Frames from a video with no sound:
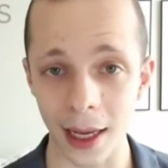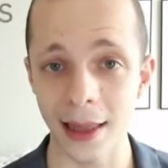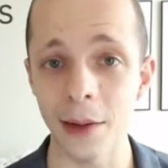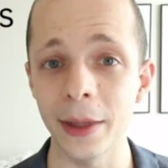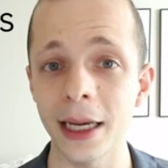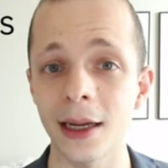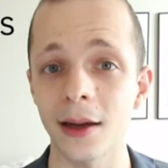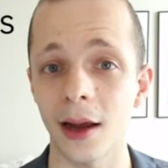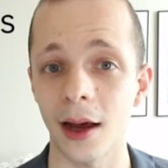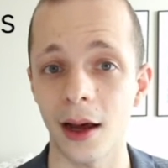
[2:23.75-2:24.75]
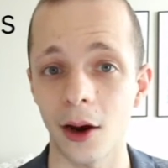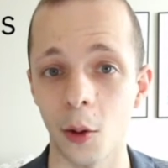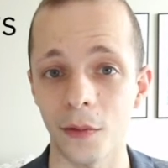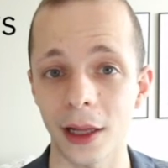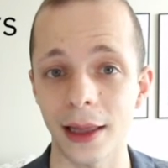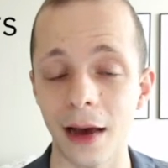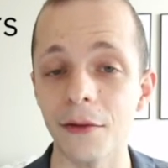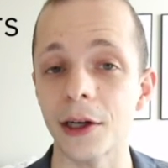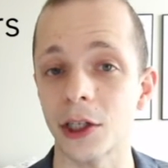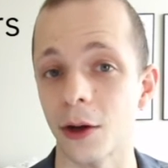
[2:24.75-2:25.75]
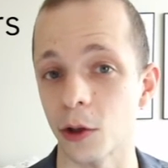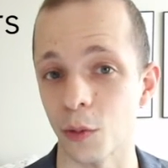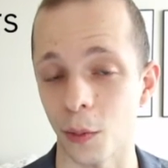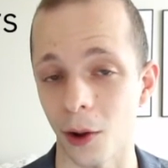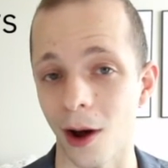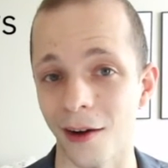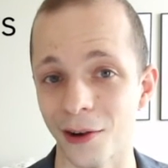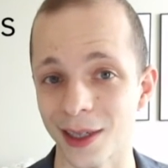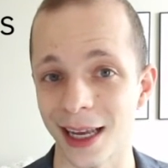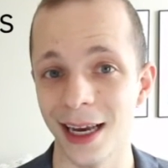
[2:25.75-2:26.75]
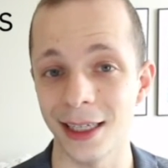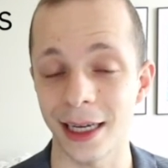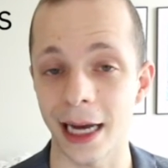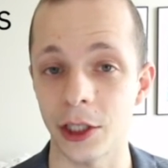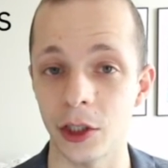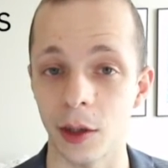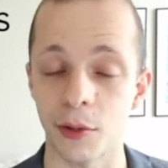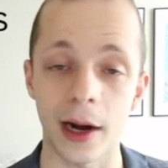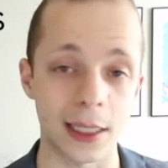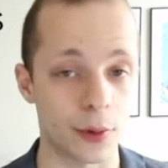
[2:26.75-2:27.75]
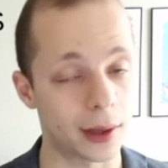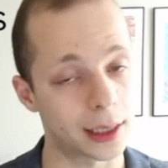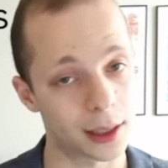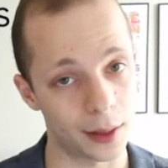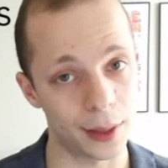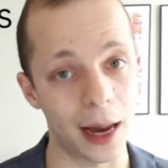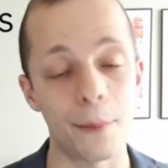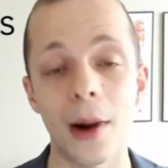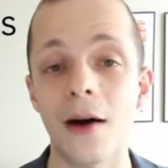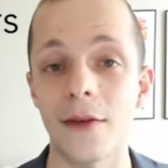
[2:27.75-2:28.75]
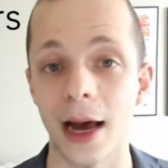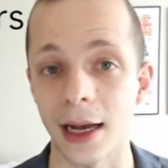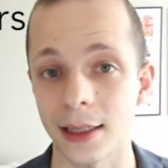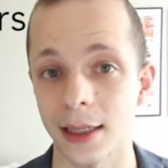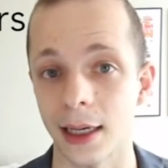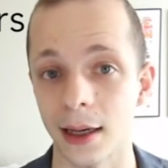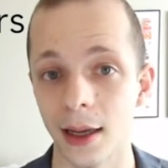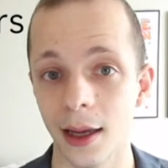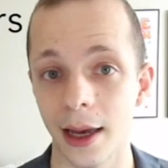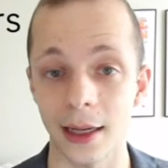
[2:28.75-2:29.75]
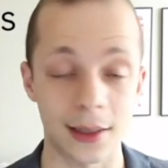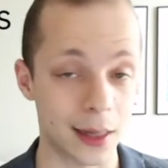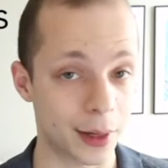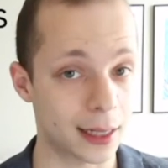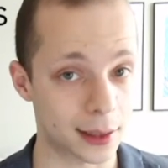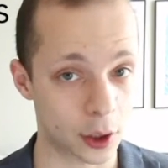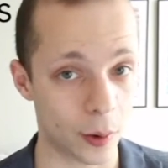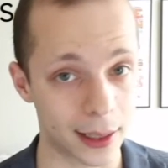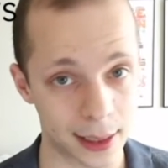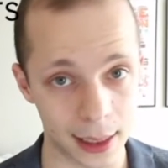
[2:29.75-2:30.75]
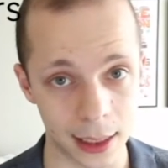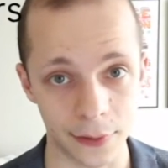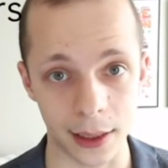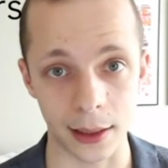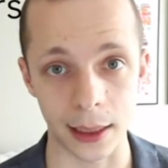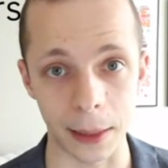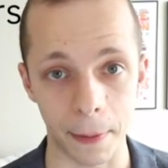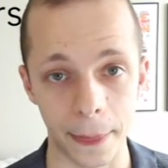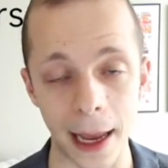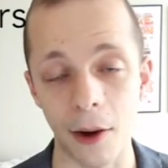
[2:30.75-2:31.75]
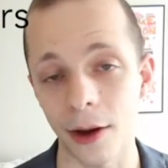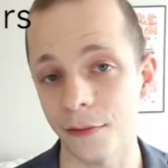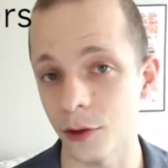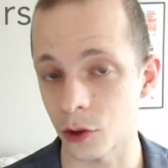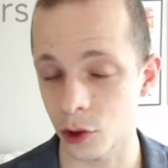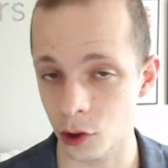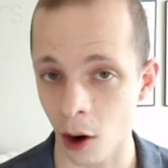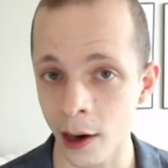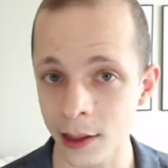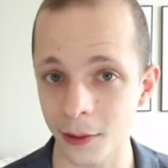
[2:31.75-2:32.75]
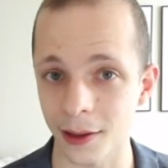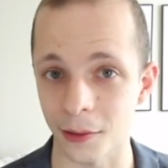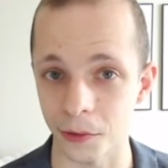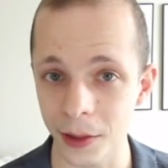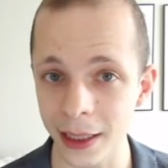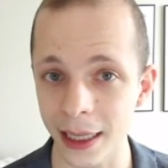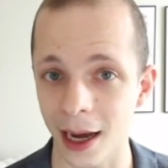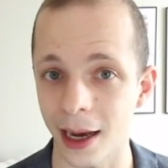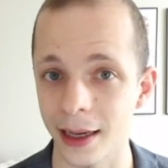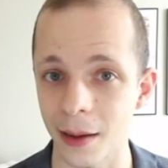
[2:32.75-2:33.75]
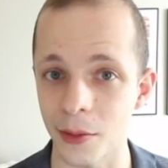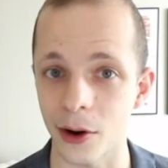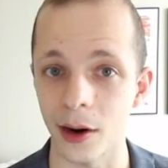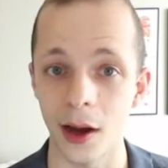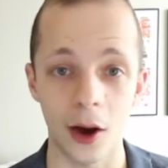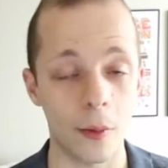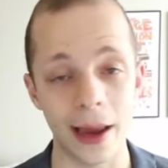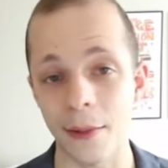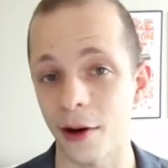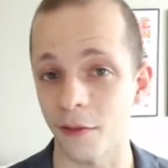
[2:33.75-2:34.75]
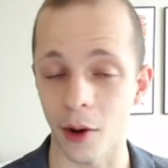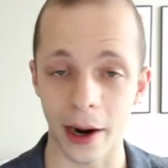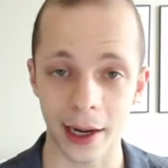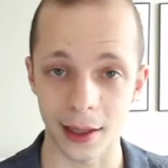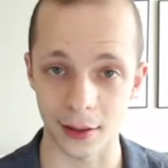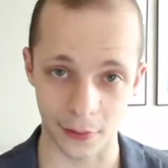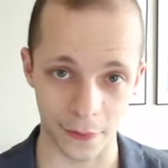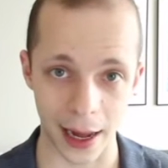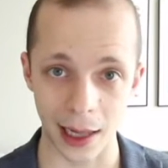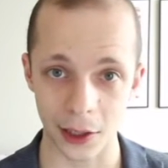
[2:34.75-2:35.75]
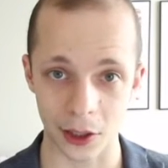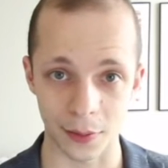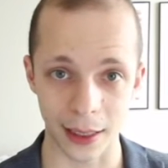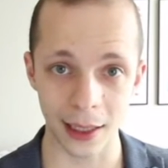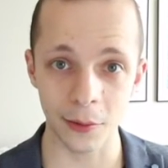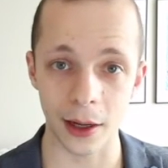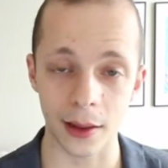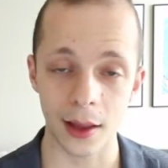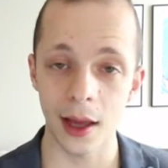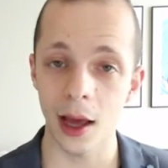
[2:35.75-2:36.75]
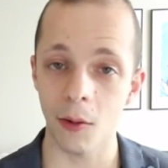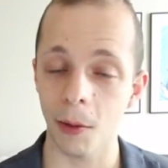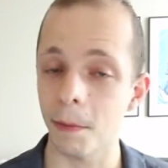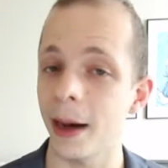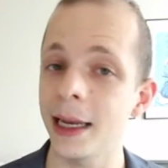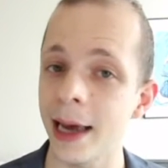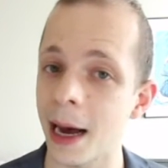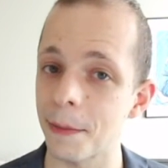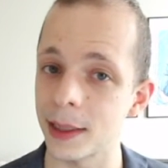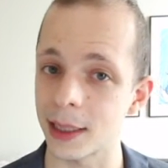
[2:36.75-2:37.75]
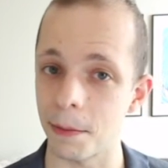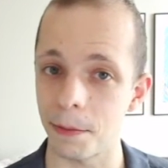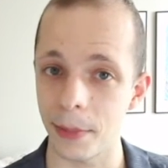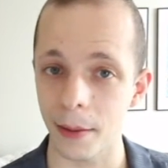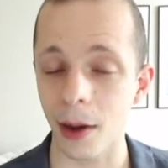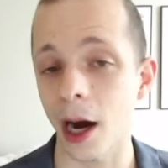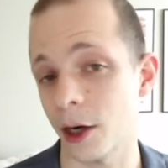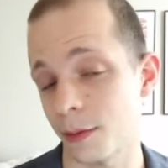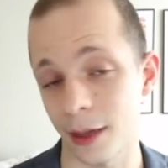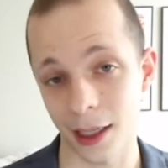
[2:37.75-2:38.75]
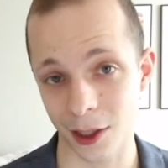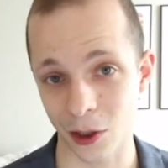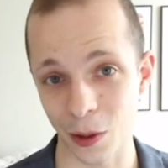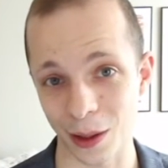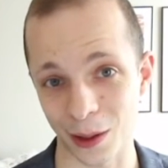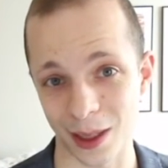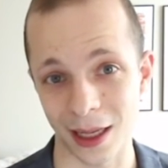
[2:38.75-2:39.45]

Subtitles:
And then we can hopefully leverage those multiple offers to get you a price point that's going to be above asking, and in some cases quite significantly. Now, if you start with a really high number, way above market value to begin with, what might happen is that buyers may assume that